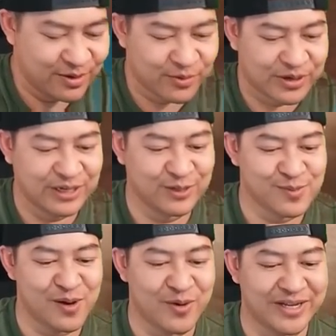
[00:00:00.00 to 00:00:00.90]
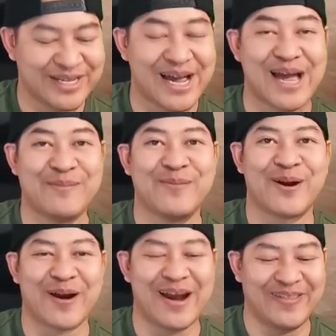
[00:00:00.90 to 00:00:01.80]
We're going to use my one time.
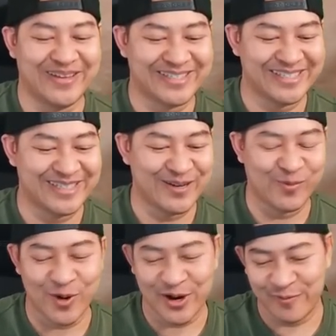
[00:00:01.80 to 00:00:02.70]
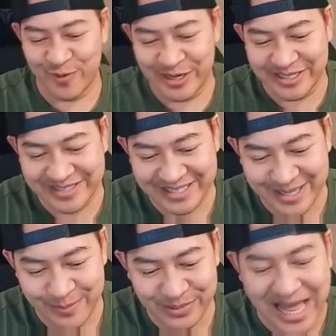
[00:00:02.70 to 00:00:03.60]
All right, this is the one of one. It says
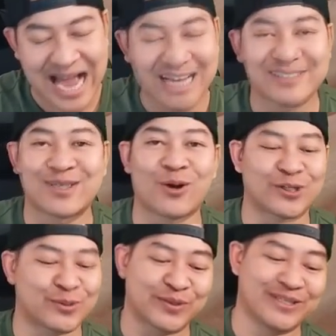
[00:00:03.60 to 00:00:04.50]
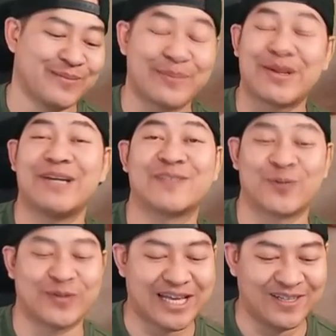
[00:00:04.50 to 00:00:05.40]
a Black Stars Prism. I'm not even
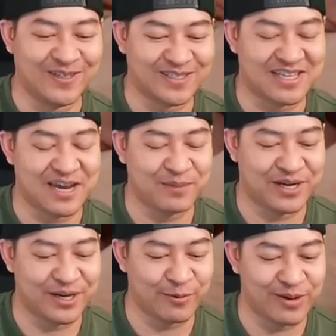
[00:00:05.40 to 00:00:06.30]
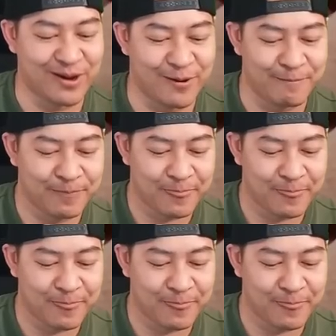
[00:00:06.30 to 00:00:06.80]
sure what that looks like, but here we go.